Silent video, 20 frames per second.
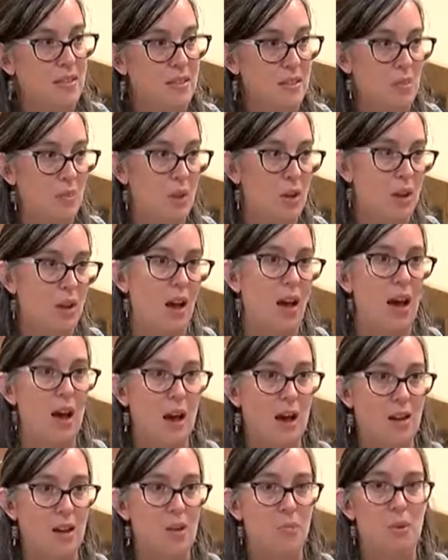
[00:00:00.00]
we are not
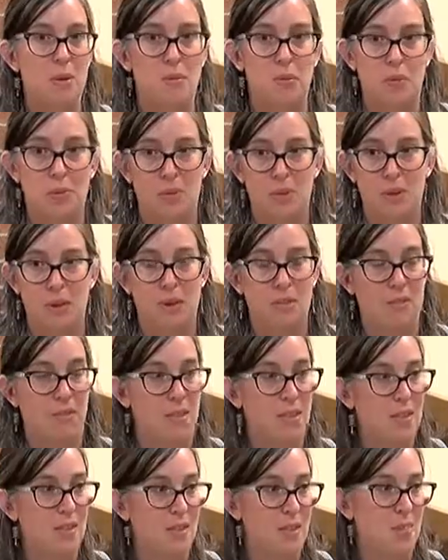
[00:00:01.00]
hiring people who give
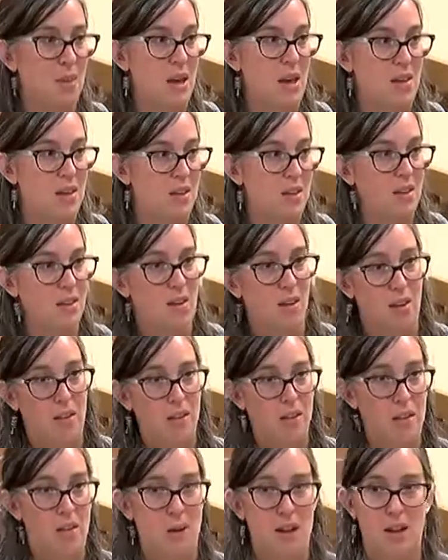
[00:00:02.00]
the mayor and the
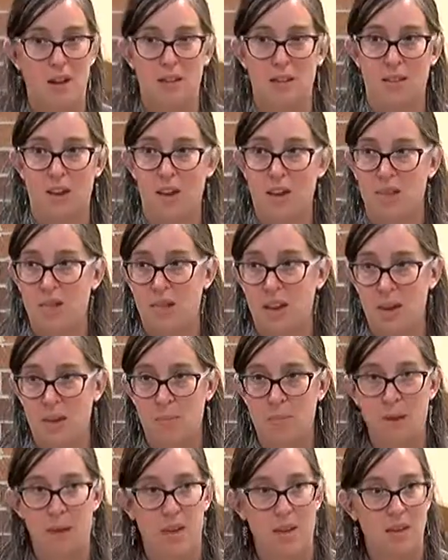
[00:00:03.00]
alderman a lot of
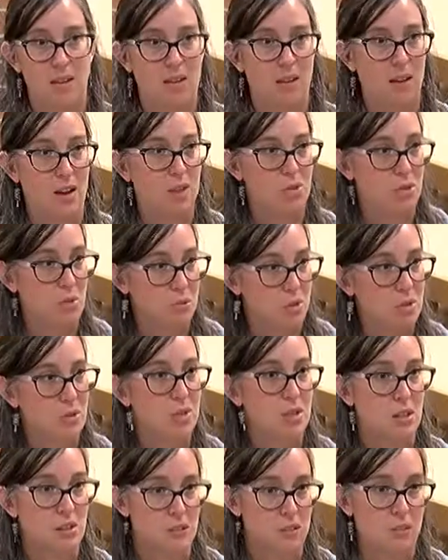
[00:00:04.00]
campaign
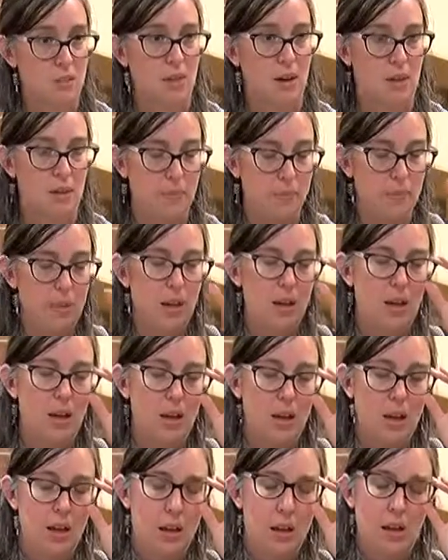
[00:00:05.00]
contributions, right?
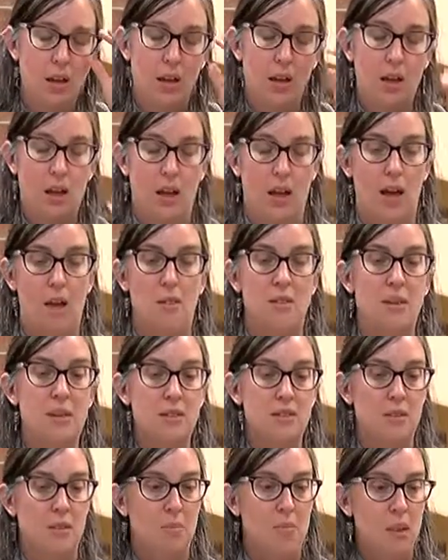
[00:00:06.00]

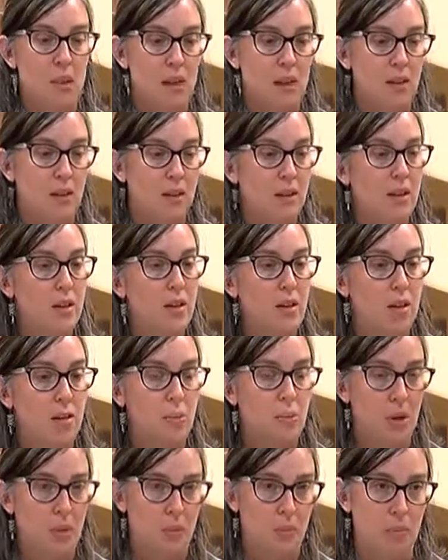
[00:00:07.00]
Is the main
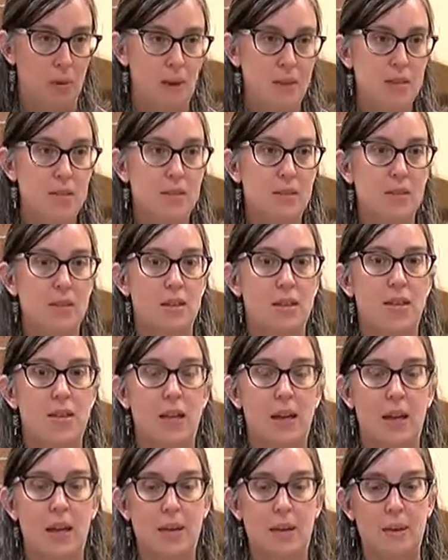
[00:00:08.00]
purpose.
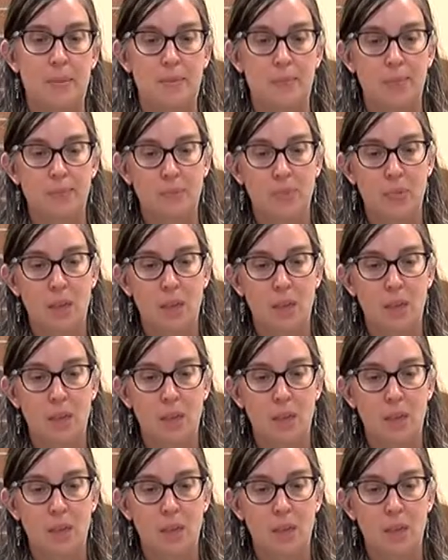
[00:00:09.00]
And